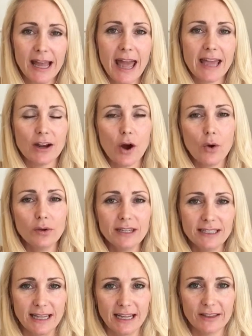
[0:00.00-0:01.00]
and only
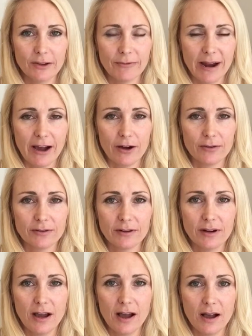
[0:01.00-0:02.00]
take the route
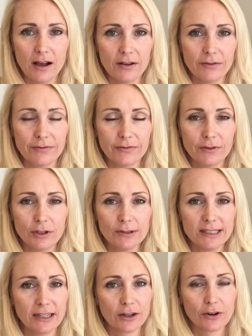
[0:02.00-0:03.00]
of
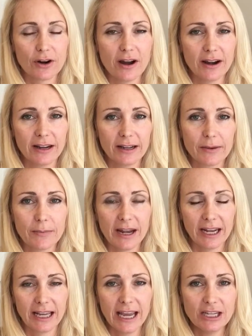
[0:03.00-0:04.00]
using a chronic
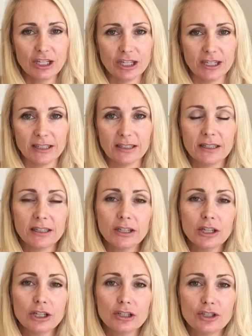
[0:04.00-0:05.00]
medication
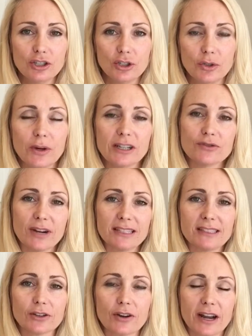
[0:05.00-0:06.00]
to
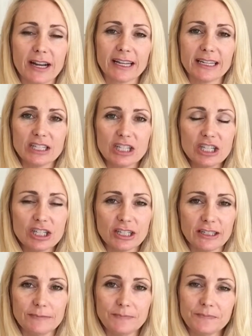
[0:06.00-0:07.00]
address a chronic
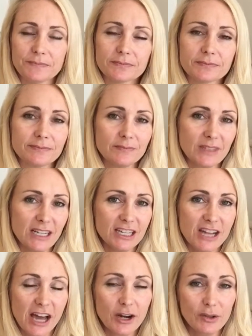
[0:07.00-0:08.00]
condition,
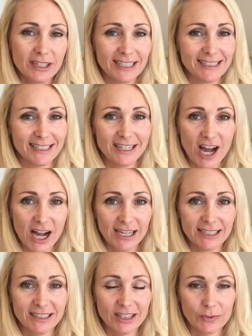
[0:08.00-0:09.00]
not only does it not
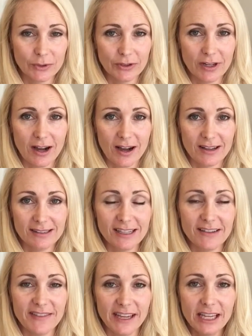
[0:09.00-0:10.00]
get to the root cause
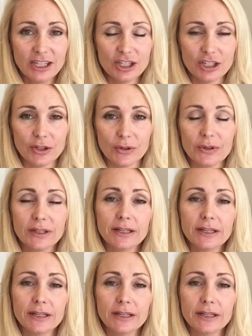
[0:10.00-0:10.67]
of the issue,